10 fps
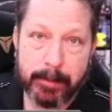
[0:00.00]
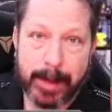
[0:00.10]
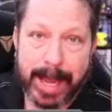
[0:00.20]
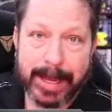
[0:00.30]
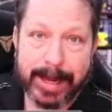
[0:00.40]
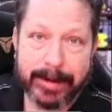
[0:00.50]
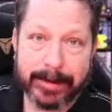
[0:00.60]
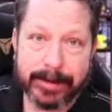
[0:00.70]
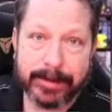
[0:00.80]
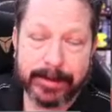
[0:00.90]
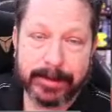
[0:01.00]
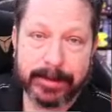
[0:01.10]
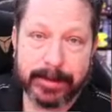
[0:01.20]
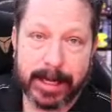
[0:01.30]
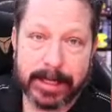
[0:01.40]
back out of
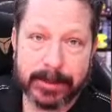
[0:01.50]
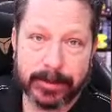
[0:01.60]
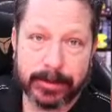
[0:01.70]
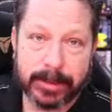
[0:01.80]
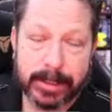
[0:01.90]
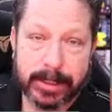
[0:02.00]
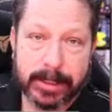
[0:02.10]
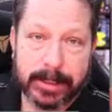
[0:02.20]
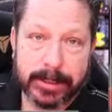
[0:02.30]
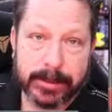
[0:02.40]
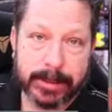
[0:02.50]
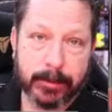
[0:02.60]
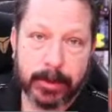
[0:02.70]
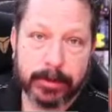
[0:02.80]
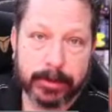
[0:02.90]
the nozzle so that
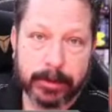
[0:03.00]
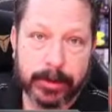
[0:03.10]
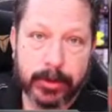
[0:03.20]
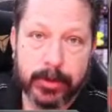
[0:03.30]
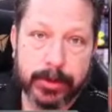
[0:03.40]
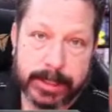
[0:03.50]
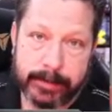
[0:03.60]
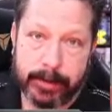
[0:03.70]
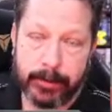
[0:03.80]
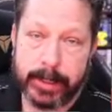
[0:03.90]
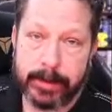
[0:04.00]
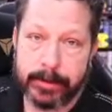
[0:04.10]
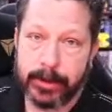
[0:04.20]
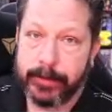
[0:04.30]
it won't ooze everywhere. So if you're